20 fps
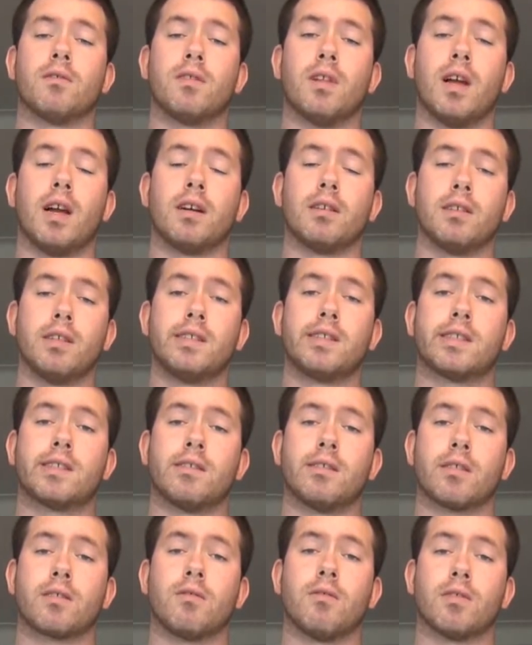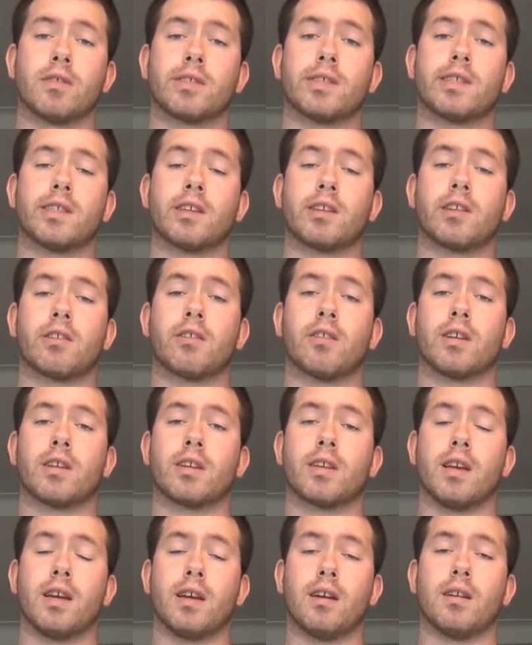at least the corn snakes you're
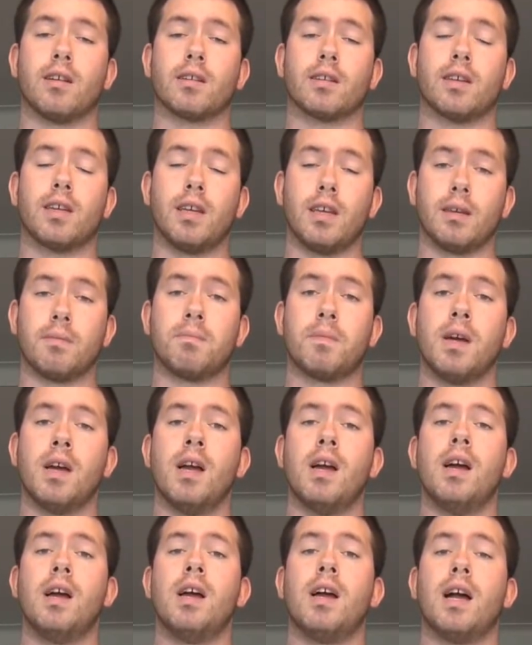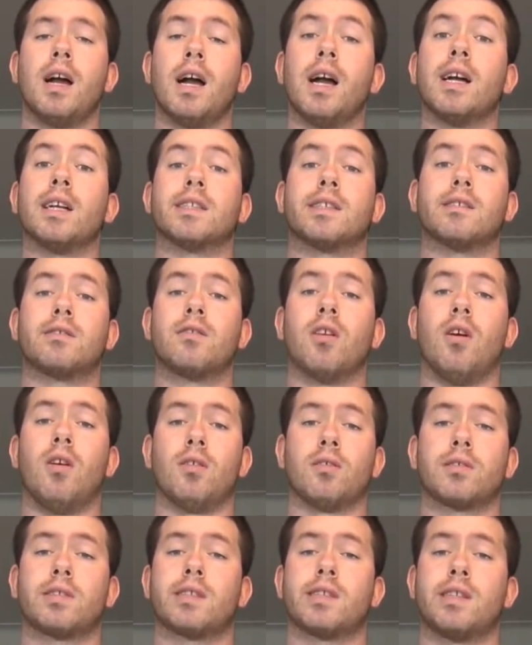gonna keep as
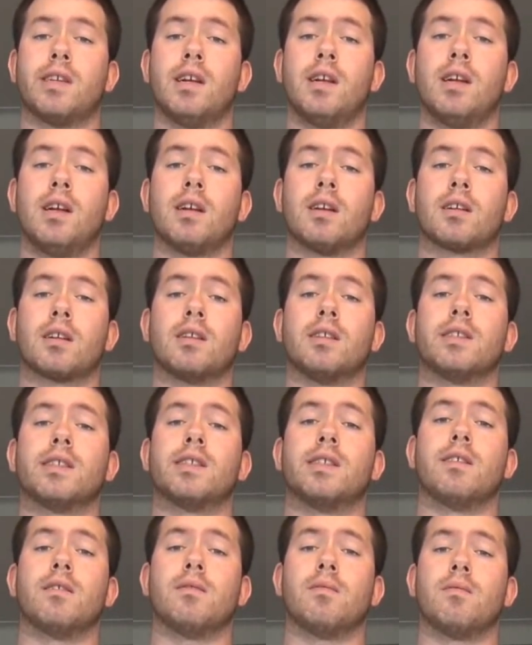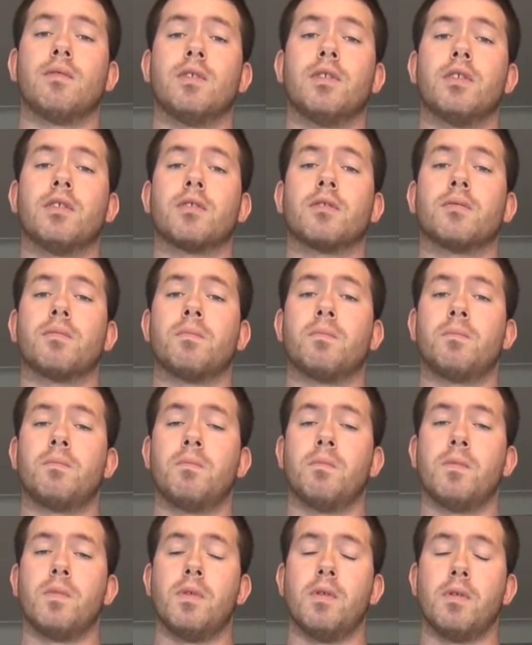adults. Because
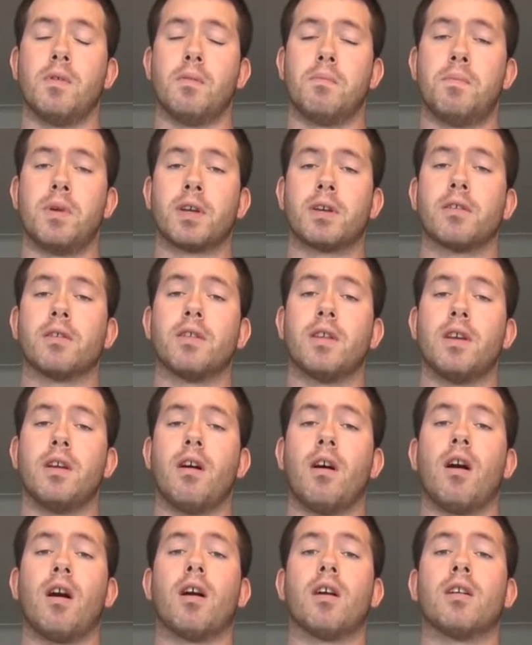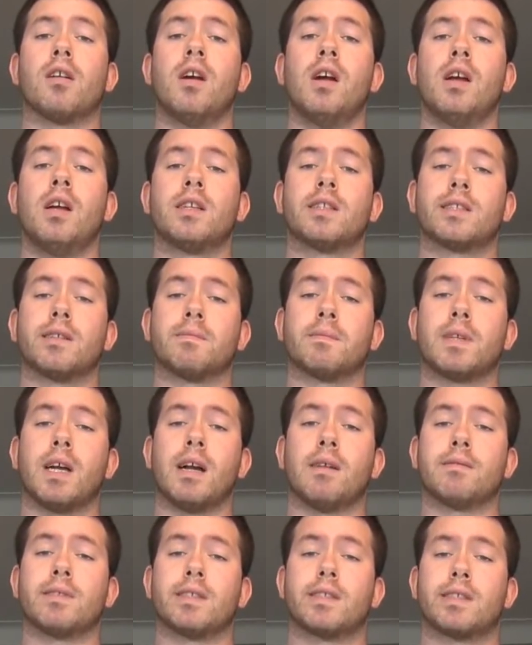the bigger they are,
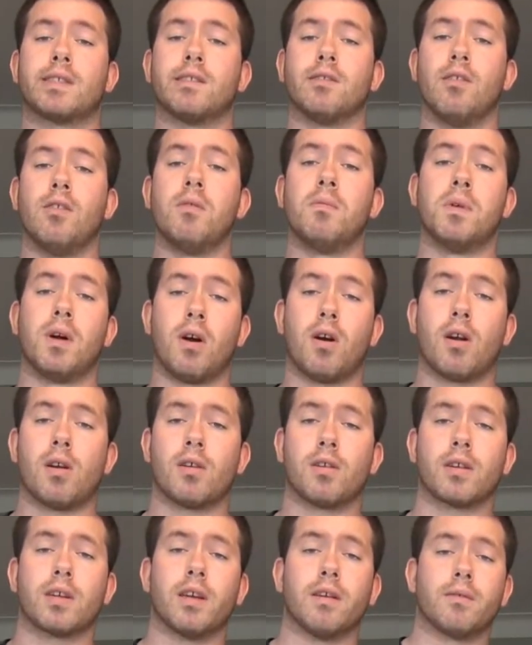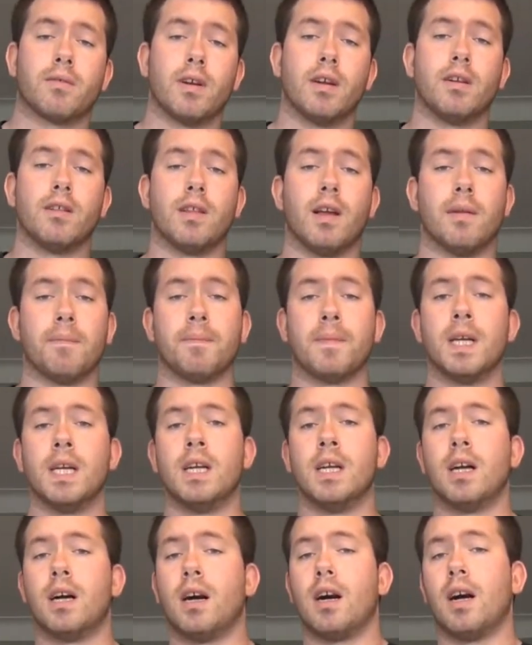sometimes it's a little bit harder to get rid of them.
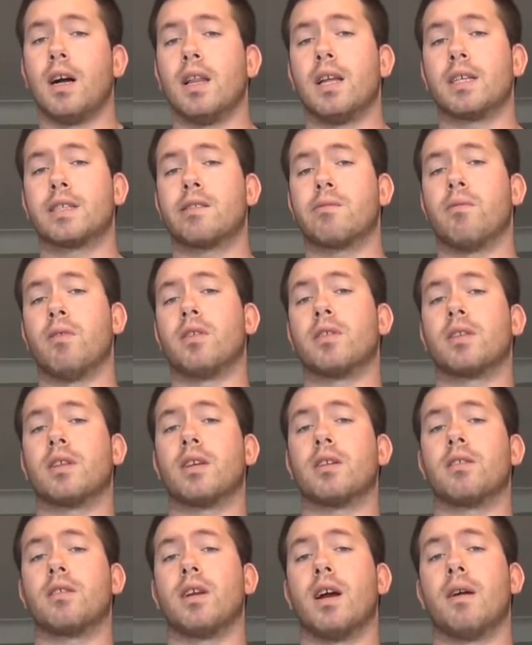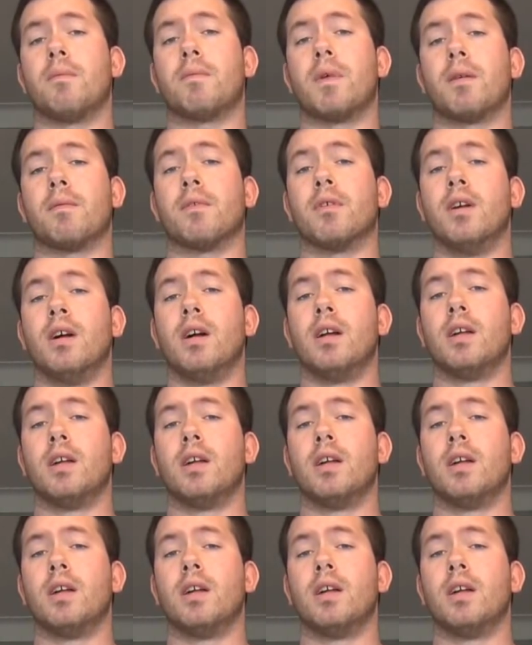That's one thing you gotta remember.